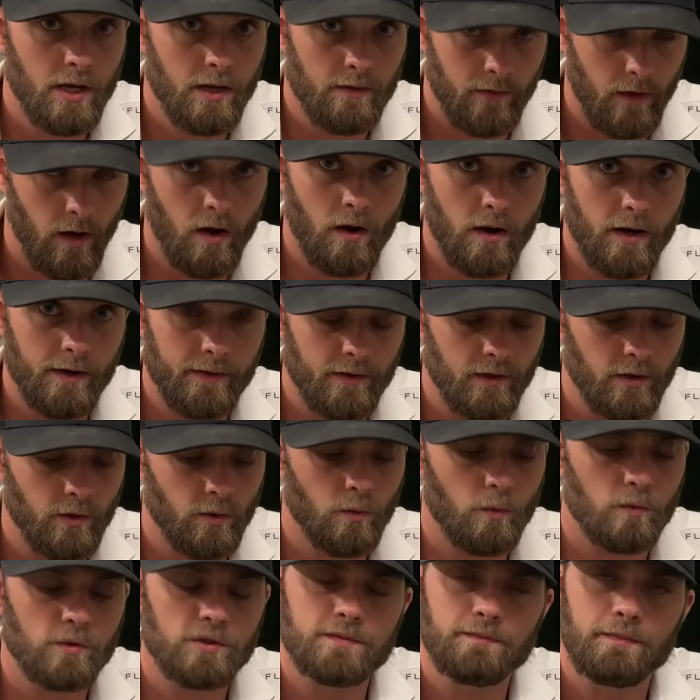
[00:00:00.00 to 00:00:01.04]
the higher the
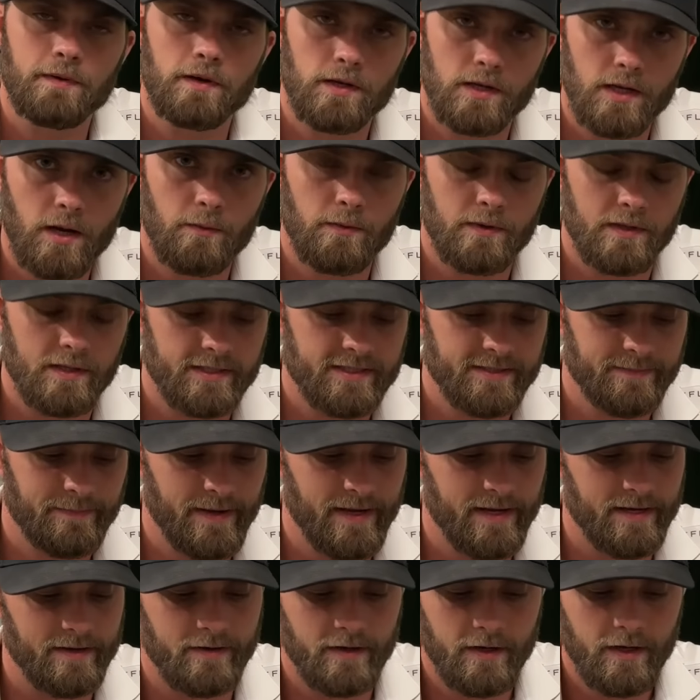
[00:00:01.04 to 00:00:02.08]
launch, but lower the
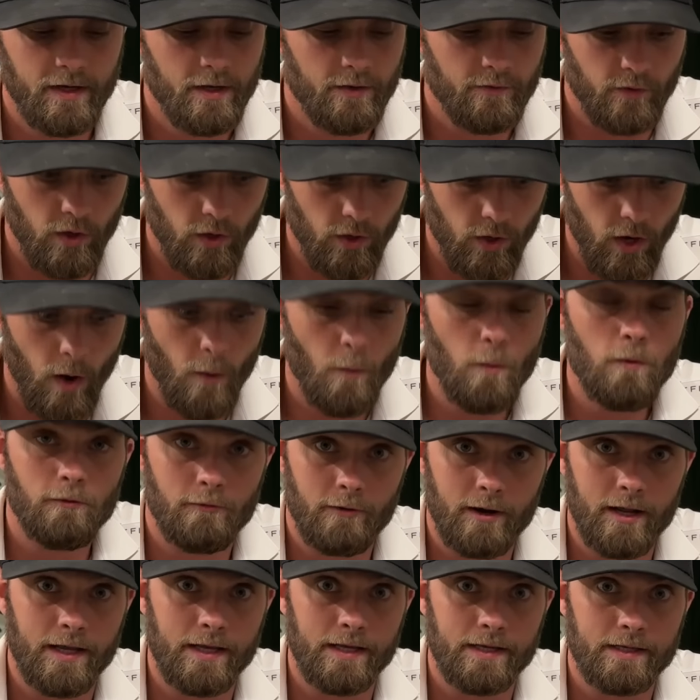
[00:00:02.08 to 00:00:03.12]
spin. The lower
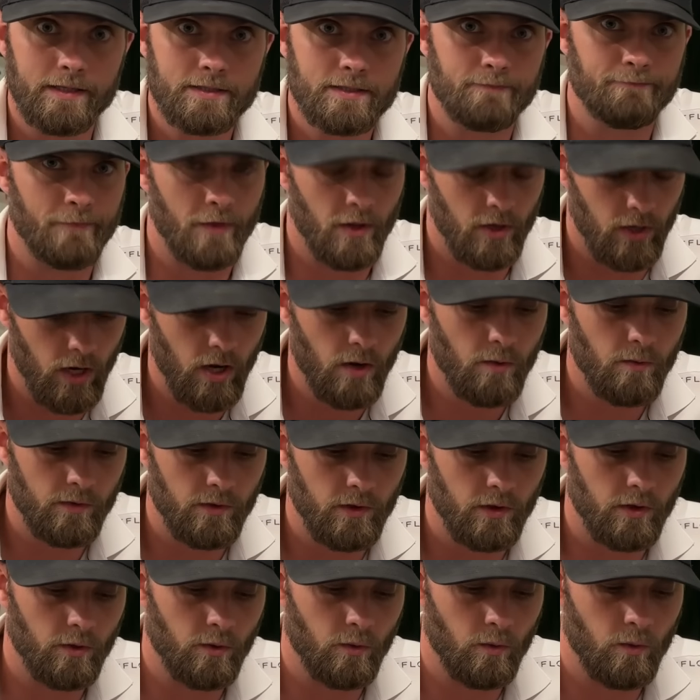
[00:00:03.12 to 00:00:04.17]
it is, the lower the
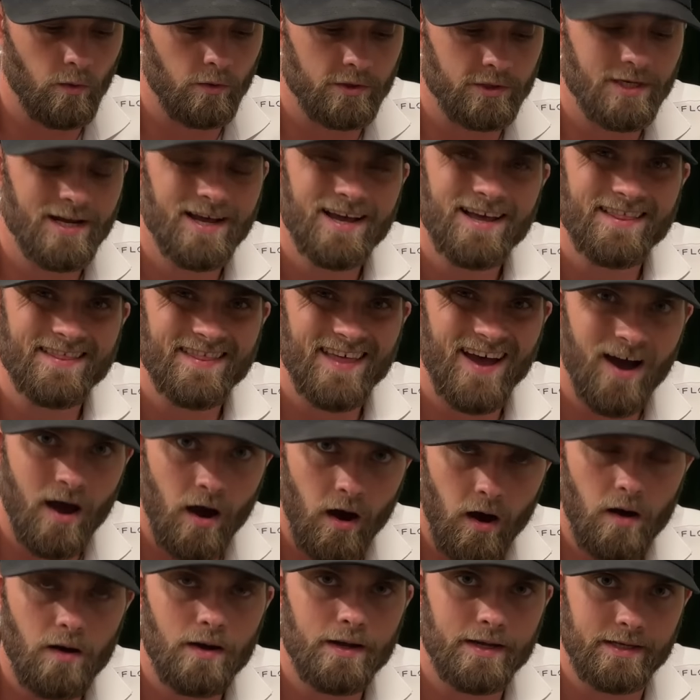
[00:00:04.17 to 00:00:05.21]
launch, the
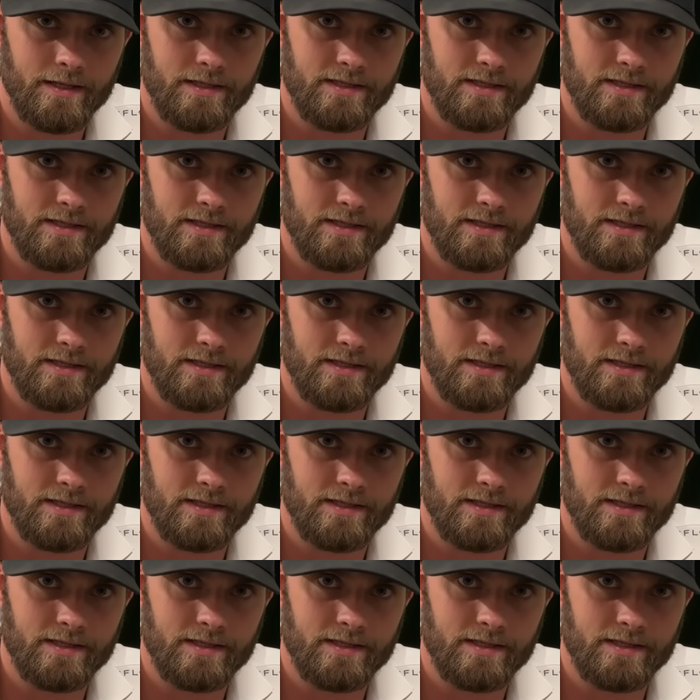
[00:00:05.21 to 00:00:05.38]
higher the